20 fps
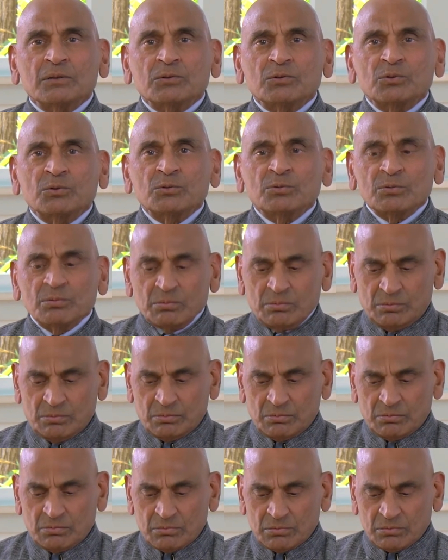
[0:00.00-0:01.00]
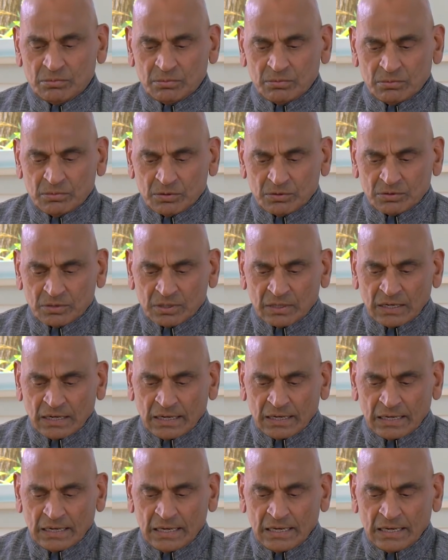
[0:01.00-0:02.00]
to
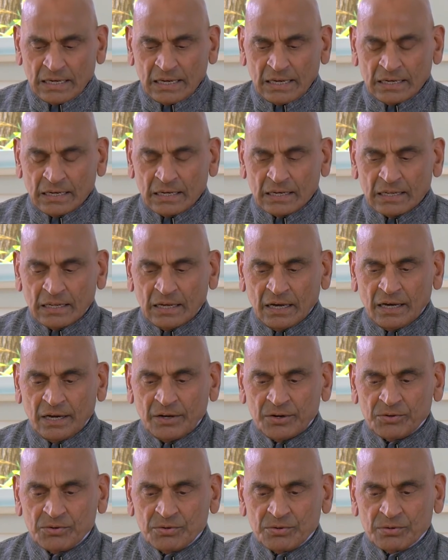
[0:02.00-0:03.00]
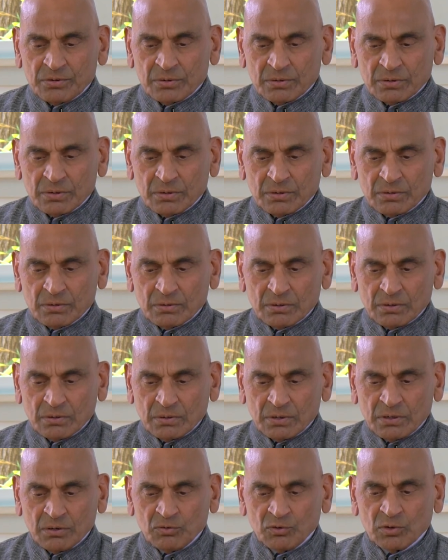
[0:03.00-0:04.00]
slightly enlarge,
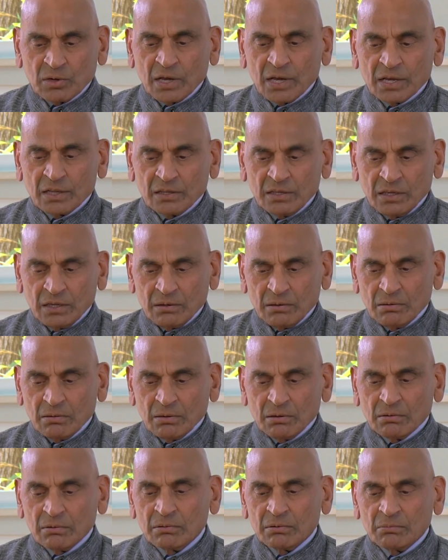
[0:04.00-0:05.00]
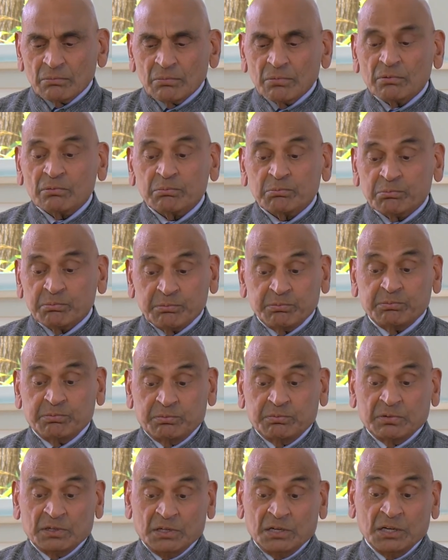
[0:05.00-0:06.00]
if you like, the
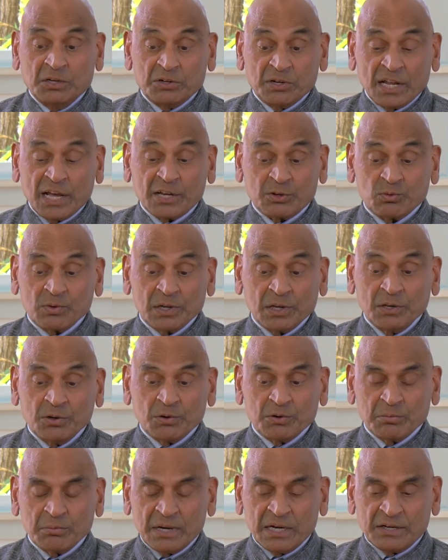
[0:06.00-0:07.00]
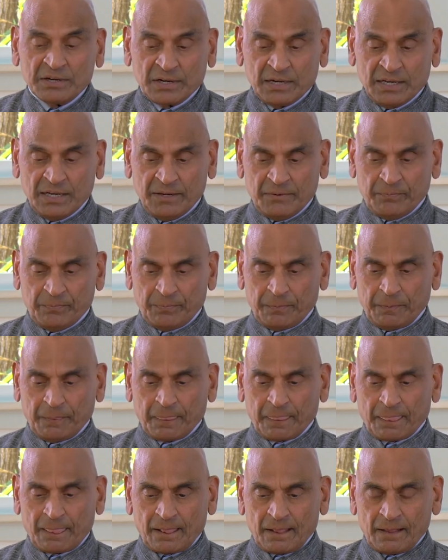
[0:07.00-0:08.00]
intellectually or mentally,
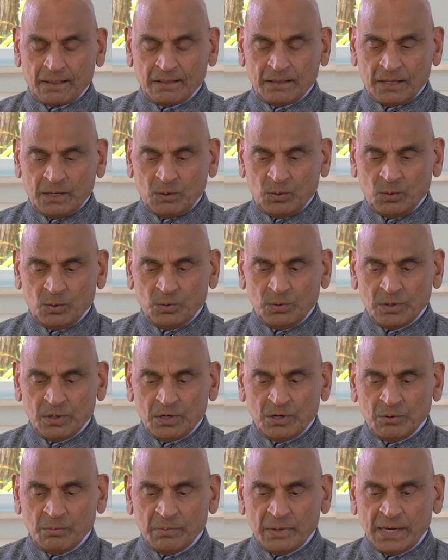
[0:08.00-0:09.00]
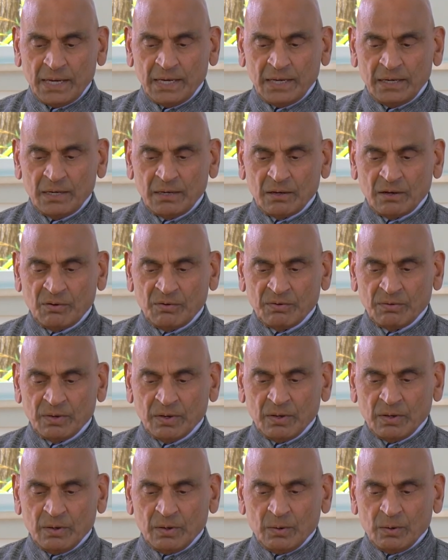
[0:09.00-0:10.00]
the whole domain of
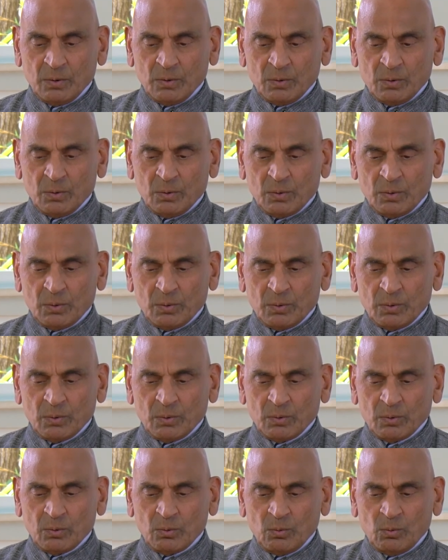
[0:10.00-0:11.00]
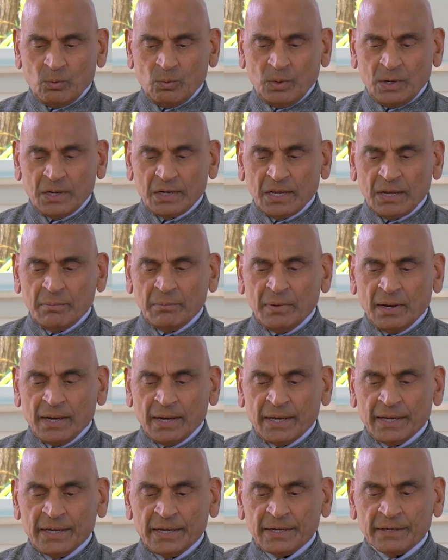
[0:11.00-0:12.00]
what am I